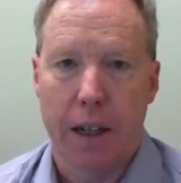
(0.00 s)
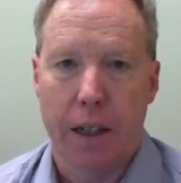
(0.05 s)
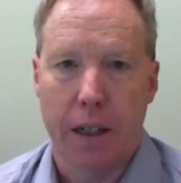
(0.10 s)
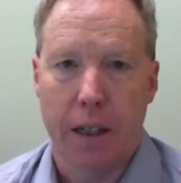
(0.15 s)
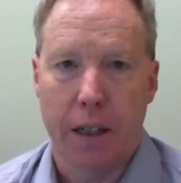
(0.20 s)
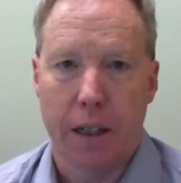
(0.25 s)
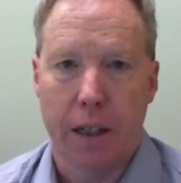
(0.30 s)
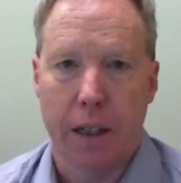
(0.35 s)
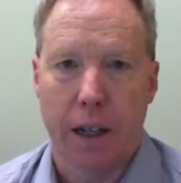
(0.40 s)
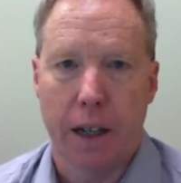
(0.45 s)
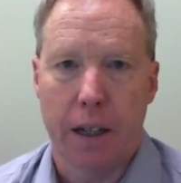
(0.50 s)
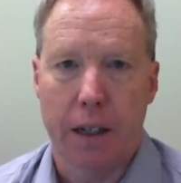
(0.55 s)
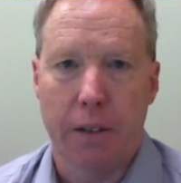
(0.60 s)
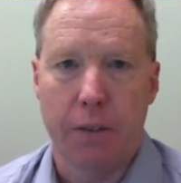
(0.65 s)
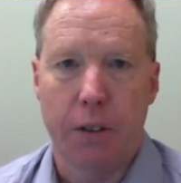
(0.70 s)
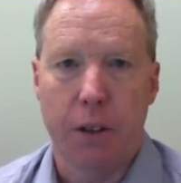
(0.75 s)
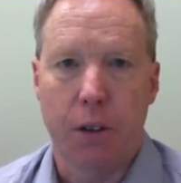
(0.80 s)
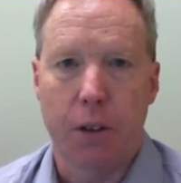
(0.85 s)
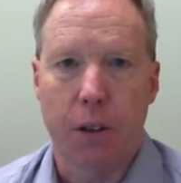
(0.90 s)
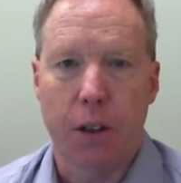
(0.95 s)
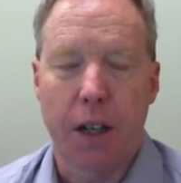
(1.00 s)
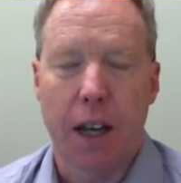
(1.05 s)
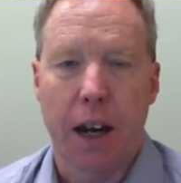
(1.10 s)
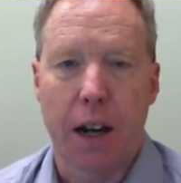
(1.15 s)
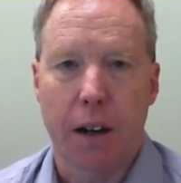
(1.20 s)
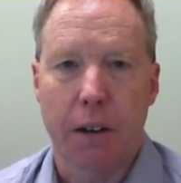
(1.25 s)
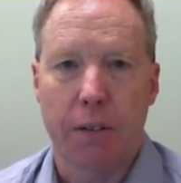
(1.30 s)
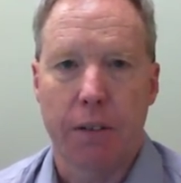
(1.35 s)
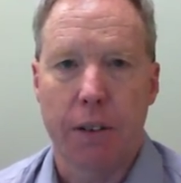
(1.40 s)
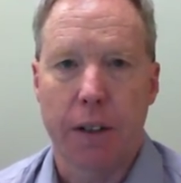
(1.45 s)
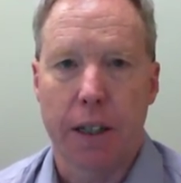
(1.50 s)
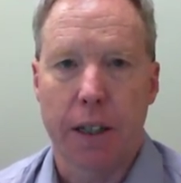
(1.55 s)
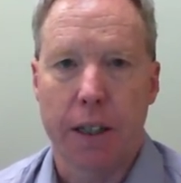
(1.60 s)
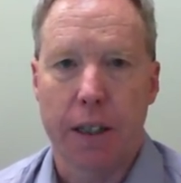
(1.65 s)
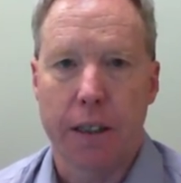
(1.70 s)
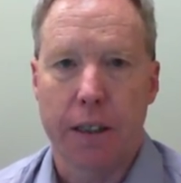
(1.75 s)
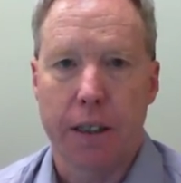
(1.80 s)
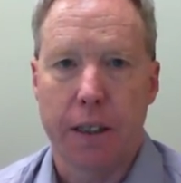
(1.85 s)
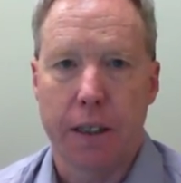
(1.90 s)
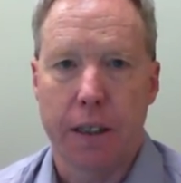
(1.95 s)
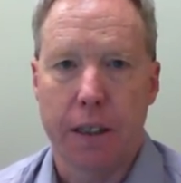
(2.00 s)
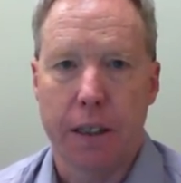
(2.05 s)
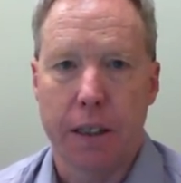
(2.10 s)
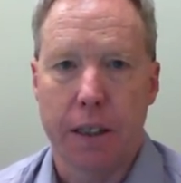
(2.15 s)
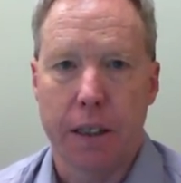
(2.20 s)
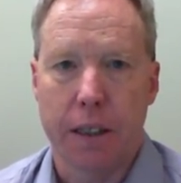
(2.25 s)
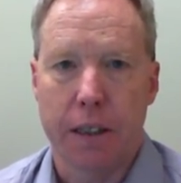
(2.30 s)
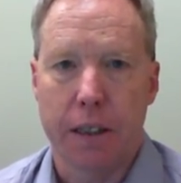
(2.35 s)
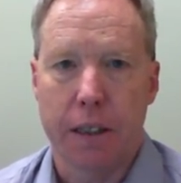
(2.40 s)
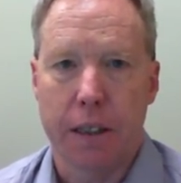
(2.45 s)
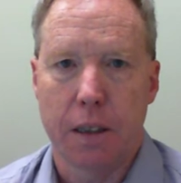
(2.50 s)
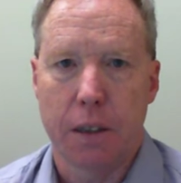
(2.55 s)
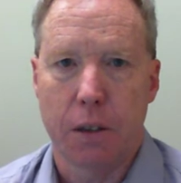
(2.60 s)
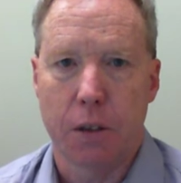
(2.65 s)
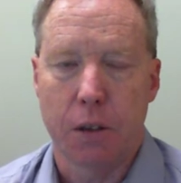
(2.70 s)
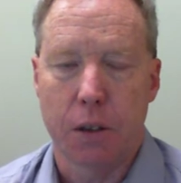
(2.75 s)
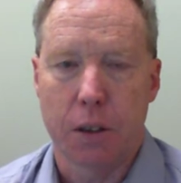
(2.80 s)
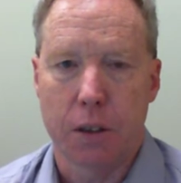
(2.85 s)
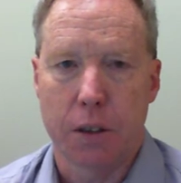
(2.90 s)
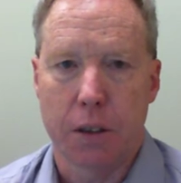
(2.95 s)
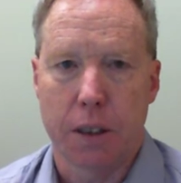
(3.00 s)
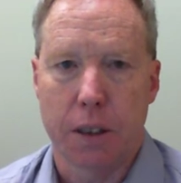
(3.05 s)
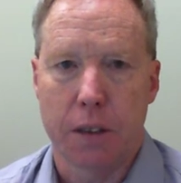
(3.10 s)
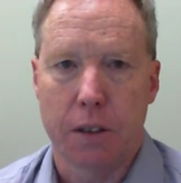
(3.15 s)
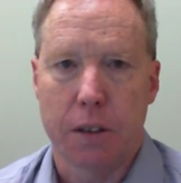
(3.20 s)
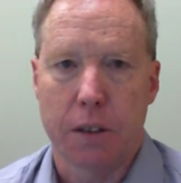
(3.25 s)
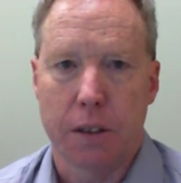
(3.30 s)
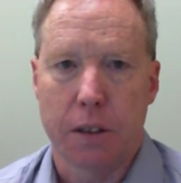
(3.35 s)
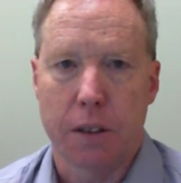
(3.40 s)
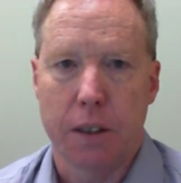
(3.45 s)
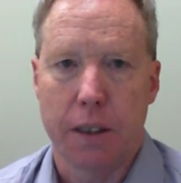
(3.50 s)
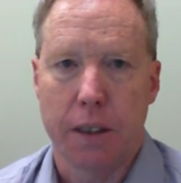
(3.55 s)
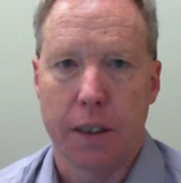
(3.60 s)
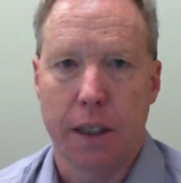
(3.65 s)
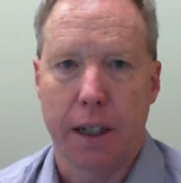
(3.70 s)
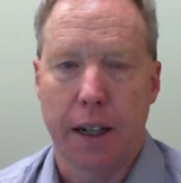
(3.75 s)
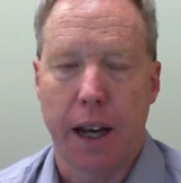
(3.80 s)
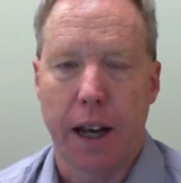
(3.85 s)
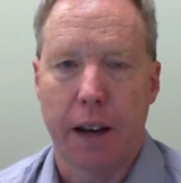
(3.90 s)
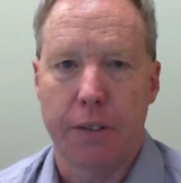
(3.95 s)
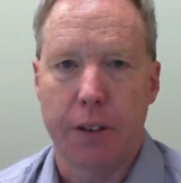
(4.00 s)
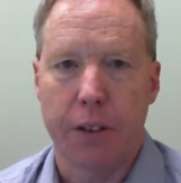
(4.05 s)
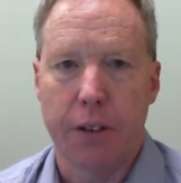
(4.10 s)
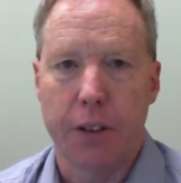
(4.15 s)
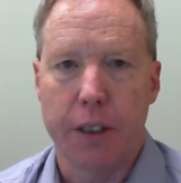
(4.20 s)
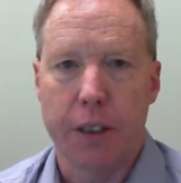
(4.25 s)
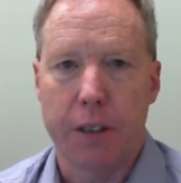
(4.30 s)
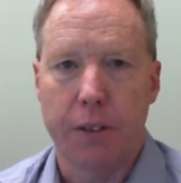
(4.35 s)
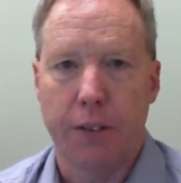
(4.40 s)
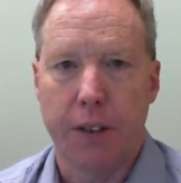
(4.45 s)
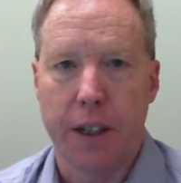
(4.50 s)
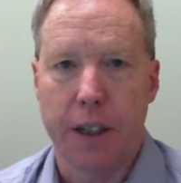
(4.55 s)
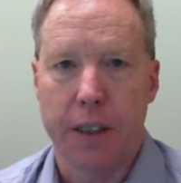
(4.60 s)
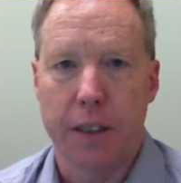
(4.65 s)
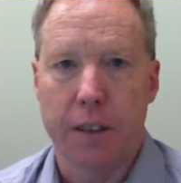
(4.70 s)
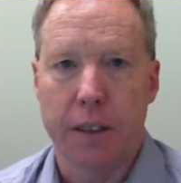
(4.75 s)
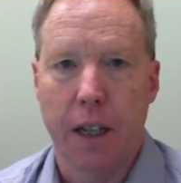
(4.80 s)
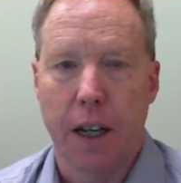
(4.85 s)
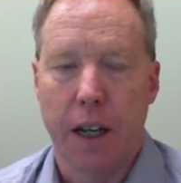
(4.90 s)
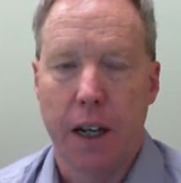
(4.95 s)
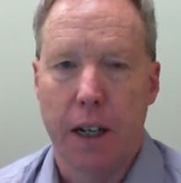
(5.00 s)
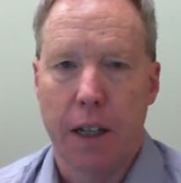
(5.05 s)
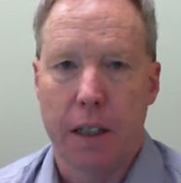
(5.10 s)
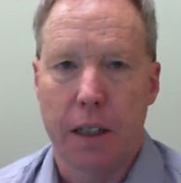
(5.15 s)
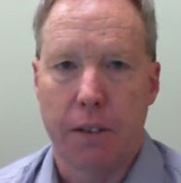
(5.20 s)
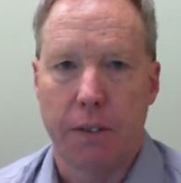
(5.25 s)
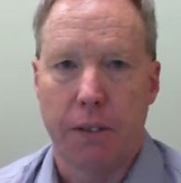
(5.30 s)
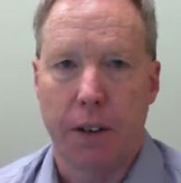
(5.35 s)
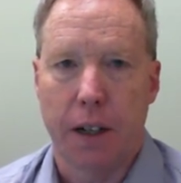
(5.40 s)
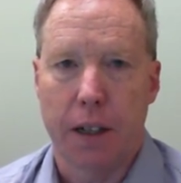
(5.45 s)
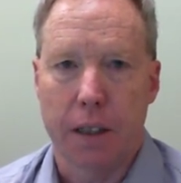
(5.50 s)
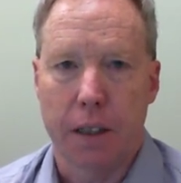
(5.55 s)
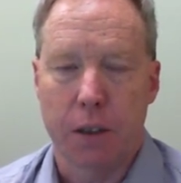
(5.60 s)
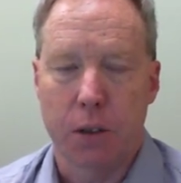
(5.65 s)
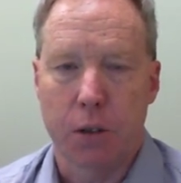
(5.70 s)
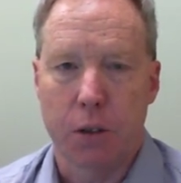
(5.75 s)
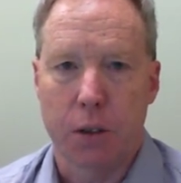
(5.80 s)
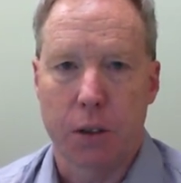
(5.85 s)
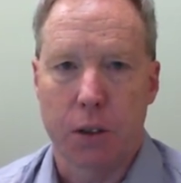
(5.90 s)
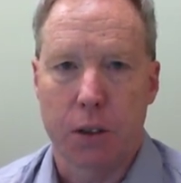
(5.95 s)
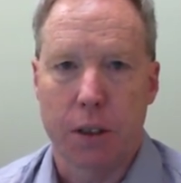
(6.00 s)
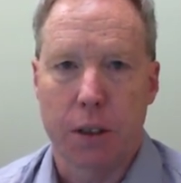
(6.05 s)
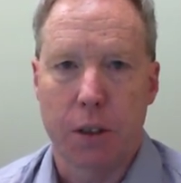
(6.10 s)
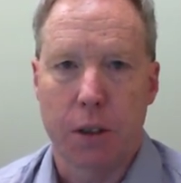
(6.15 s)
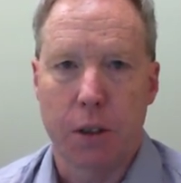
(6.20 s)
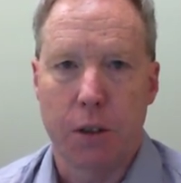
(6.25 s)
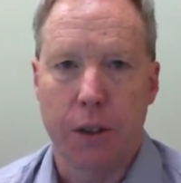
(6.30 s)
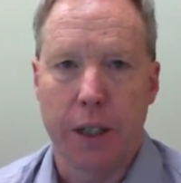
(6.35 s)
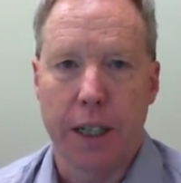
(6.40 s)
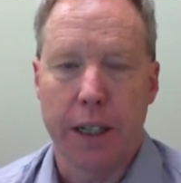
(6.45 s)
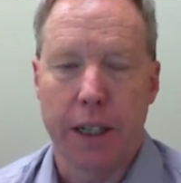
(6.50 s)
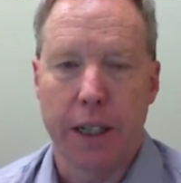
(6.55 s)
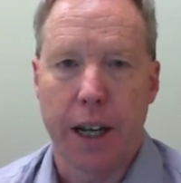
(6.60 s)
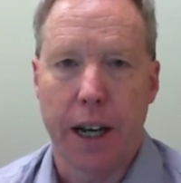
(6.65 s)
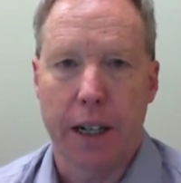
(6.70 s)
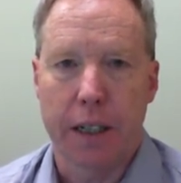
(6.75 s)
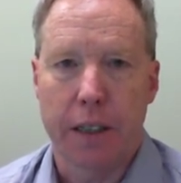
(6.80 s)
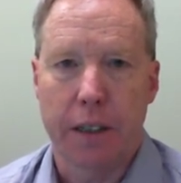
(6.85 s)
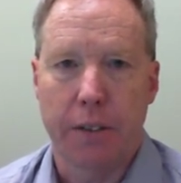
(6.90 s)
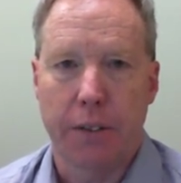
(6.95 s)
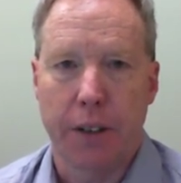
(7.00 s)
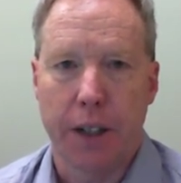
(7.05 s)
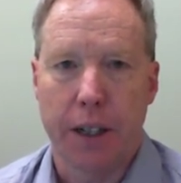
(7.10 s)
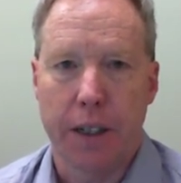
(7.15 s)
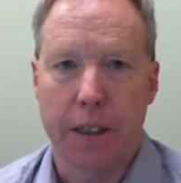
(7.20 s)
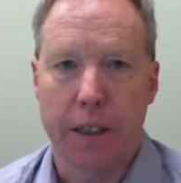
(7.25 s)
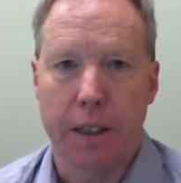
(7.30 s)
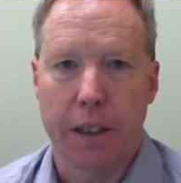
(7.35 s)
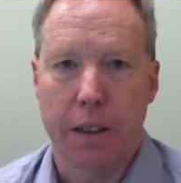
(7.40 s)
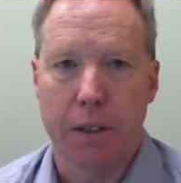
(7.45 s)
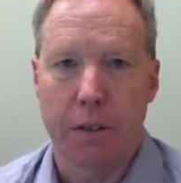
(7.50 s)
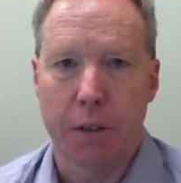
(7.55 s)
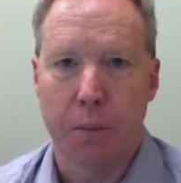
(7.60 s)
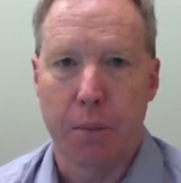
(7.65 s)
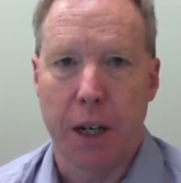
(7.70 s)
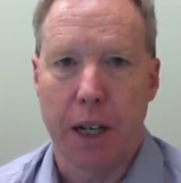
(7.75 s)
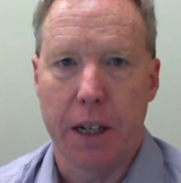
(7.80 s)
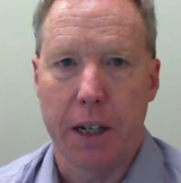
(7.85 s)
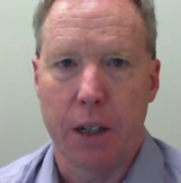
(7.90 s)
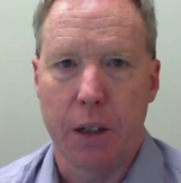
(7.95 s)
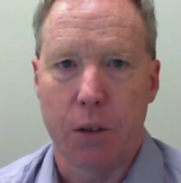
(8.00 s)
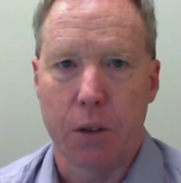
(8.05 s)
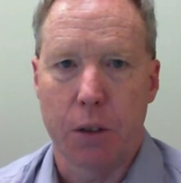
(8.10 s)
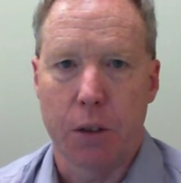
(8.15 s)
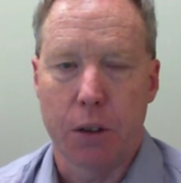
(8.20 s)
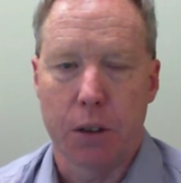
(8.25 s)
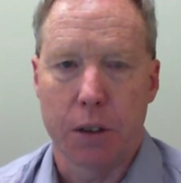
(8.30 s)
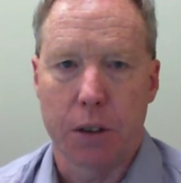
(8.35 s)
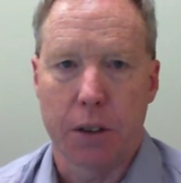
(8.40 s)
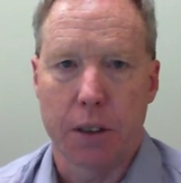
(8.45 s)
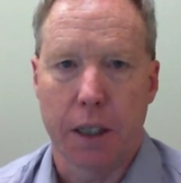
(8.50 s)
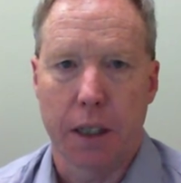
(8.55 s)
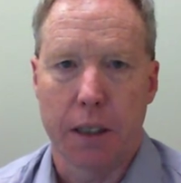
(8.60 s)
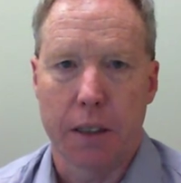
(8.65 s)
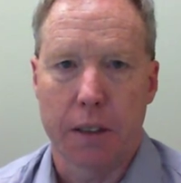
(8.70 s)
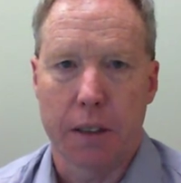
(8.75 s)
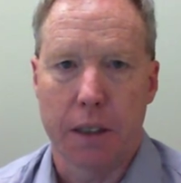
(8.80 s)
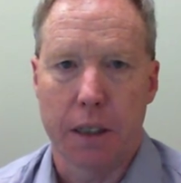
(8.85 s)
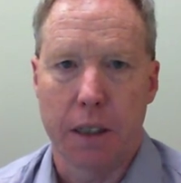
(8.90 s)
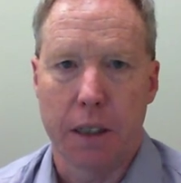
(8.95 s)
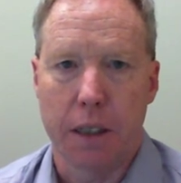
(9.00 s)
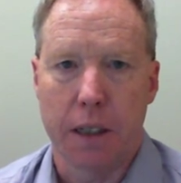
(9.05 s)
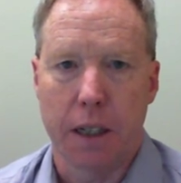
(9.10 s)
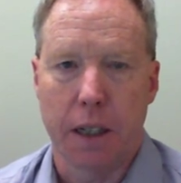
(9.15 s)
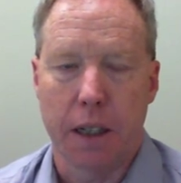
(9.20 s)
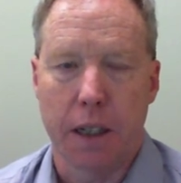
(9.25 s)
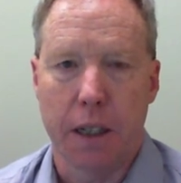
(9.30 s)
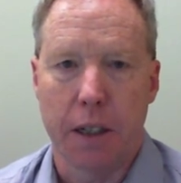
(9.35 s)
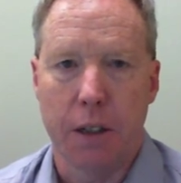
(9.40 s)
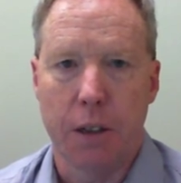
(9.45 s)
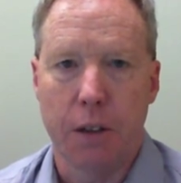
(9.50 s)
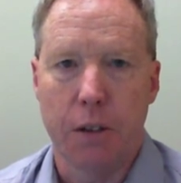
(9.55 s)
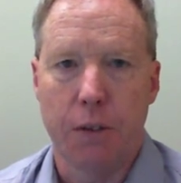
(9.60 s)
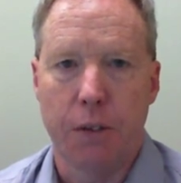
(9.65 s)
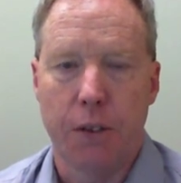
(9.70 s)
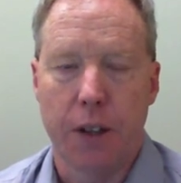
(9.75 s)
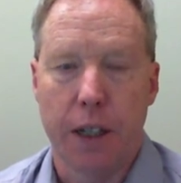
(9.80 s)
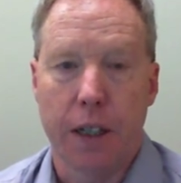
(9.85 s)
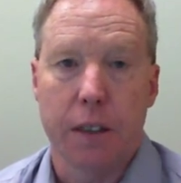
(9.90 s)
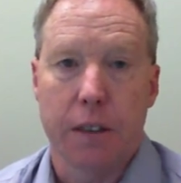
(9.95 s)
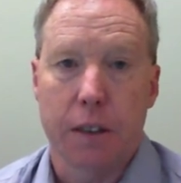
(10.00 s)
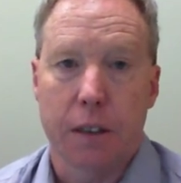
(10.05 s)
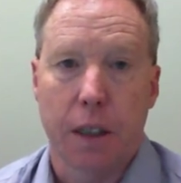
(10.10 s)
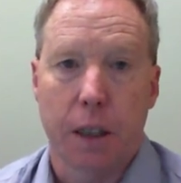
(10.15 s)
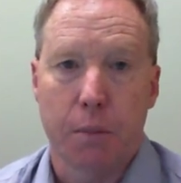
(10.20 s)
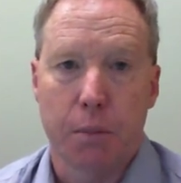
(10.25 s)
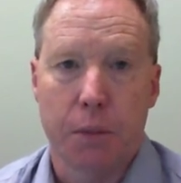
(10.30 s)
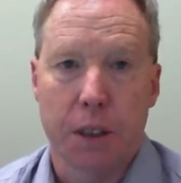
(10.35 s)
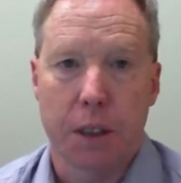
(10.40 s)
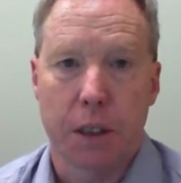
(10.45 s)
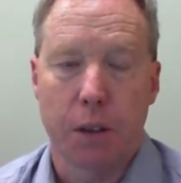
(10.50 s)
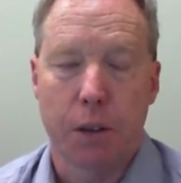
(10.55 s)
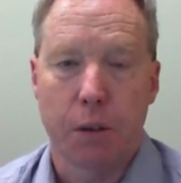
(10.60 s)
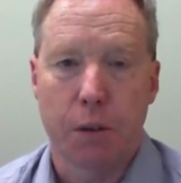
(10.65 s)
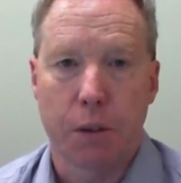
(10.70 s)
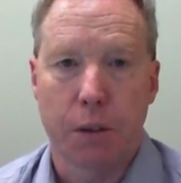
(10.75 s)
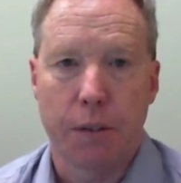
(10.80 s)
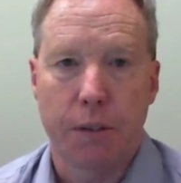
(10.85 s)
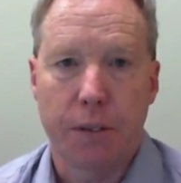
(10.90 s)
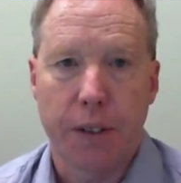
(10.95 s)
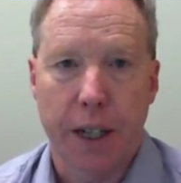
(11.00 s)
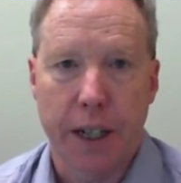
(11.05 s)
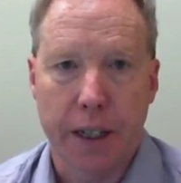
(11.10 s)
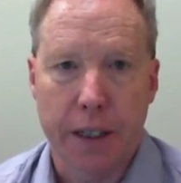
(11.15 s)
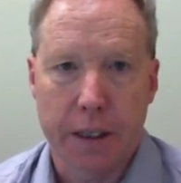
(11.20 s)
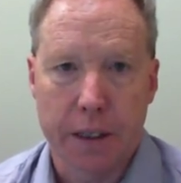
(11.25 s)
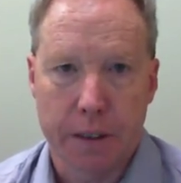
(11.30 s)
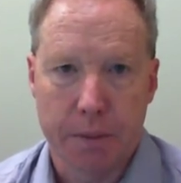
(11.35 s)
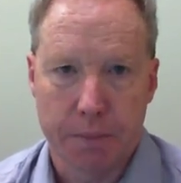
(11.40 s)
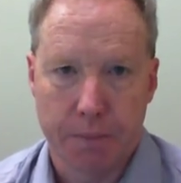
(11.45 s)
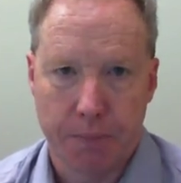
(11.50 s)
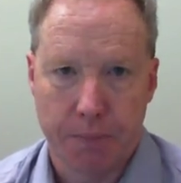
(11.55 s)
And if you look carefully at the order set, you'll see that after each phase, the final order is to inactivate remaining orders as the new phase comes into effect.